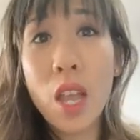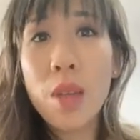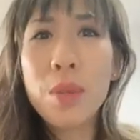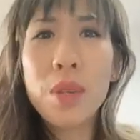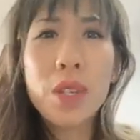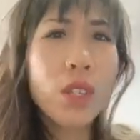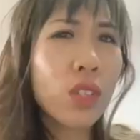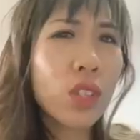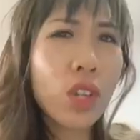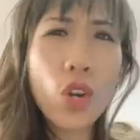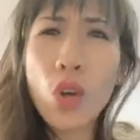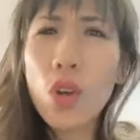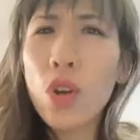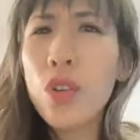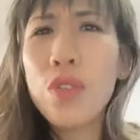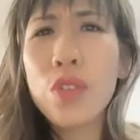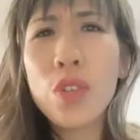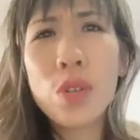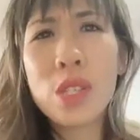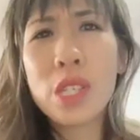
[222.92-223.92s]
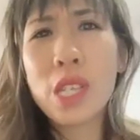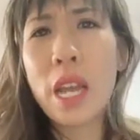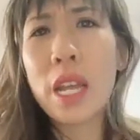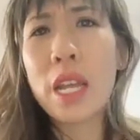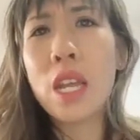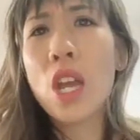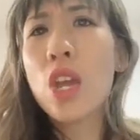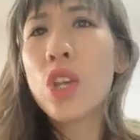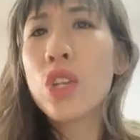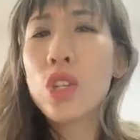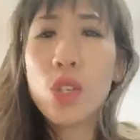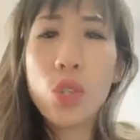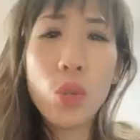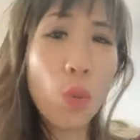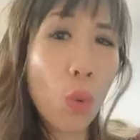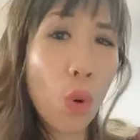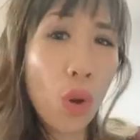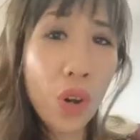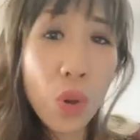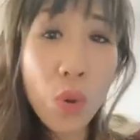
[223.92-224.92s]
Because a lot of you say you
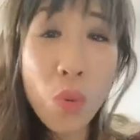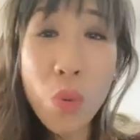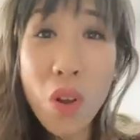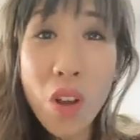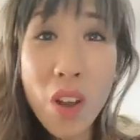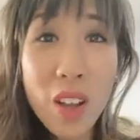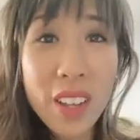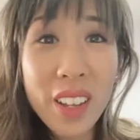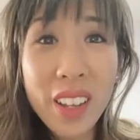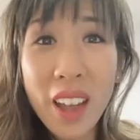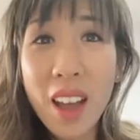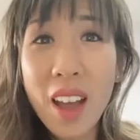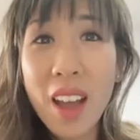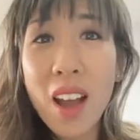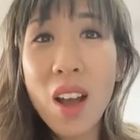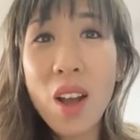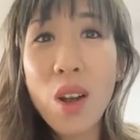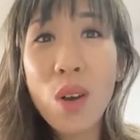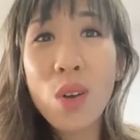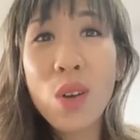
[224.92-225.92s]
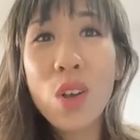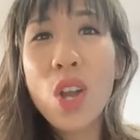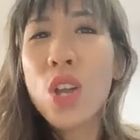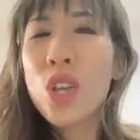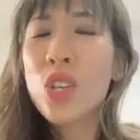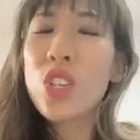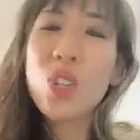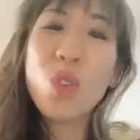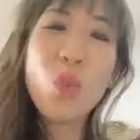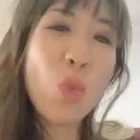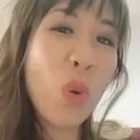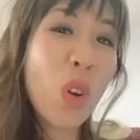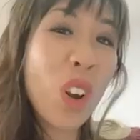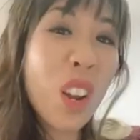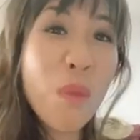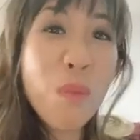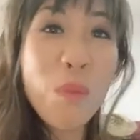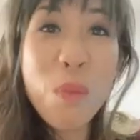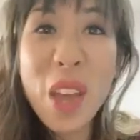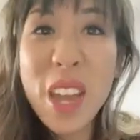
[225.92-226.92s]
want to work out, you want
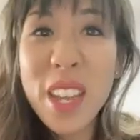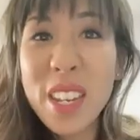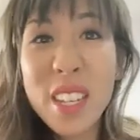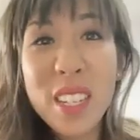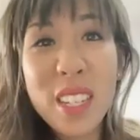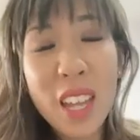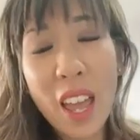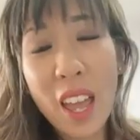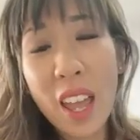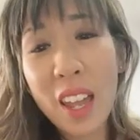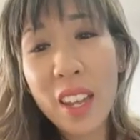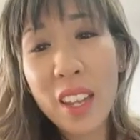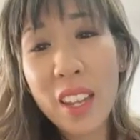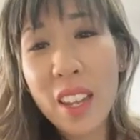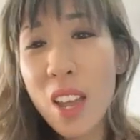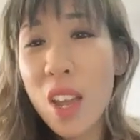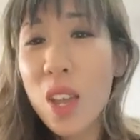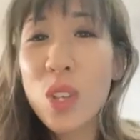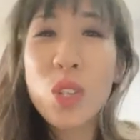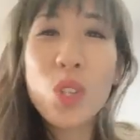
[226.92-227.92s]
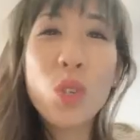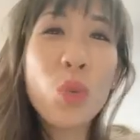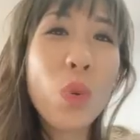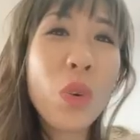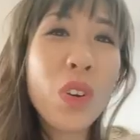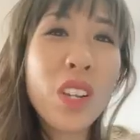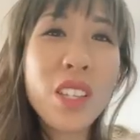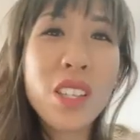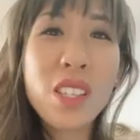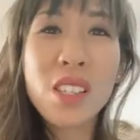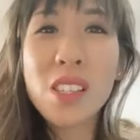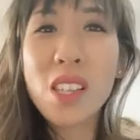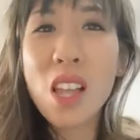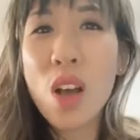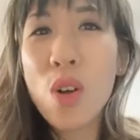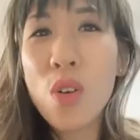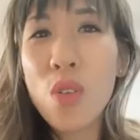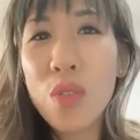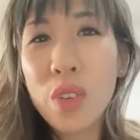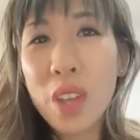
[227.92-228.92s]
to meditate, you want to
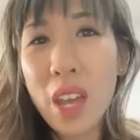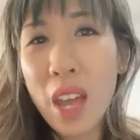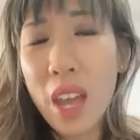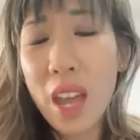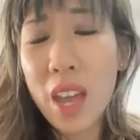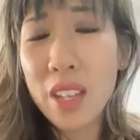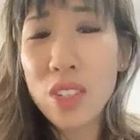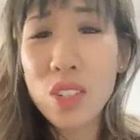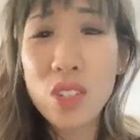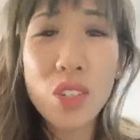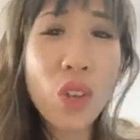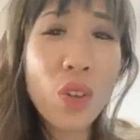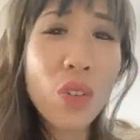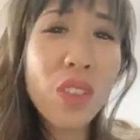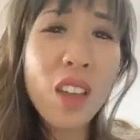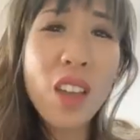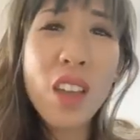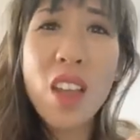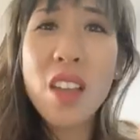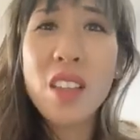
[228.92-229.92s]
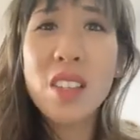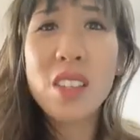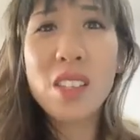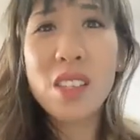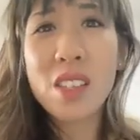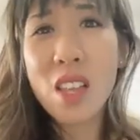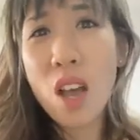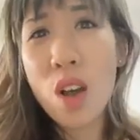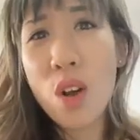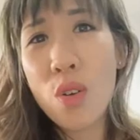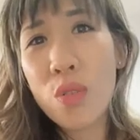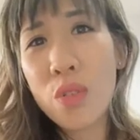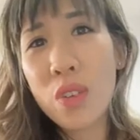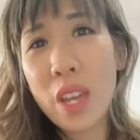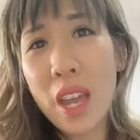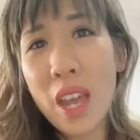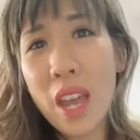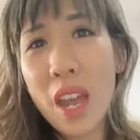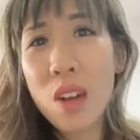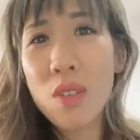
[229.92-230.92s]
self-care. You know that
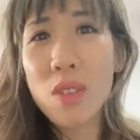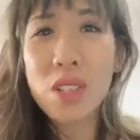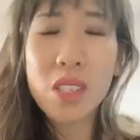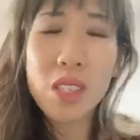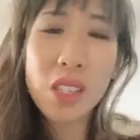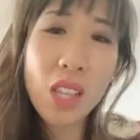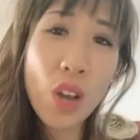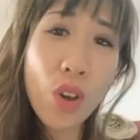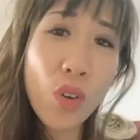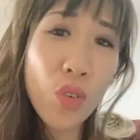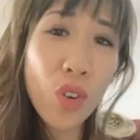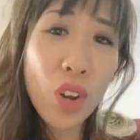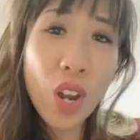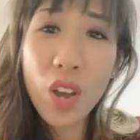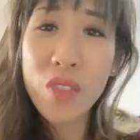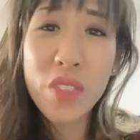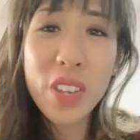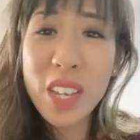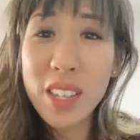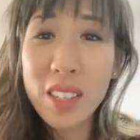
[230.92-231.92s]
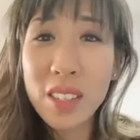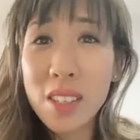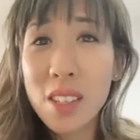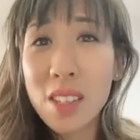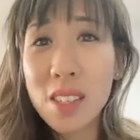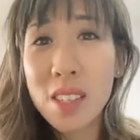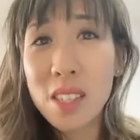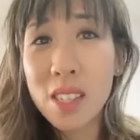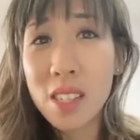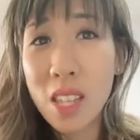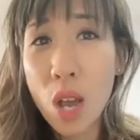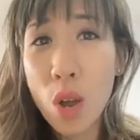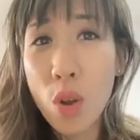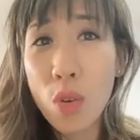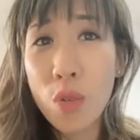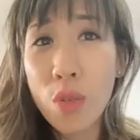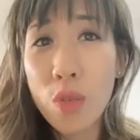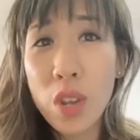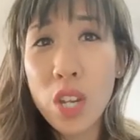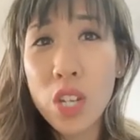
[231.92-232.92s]
self-care and self-love isn't
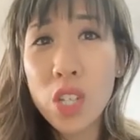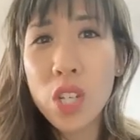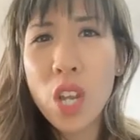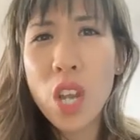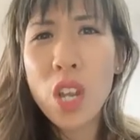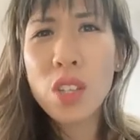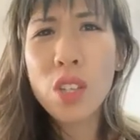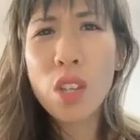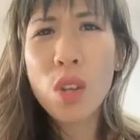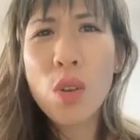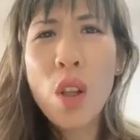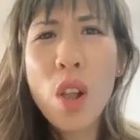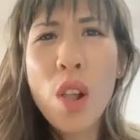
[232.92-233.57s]
selfish. So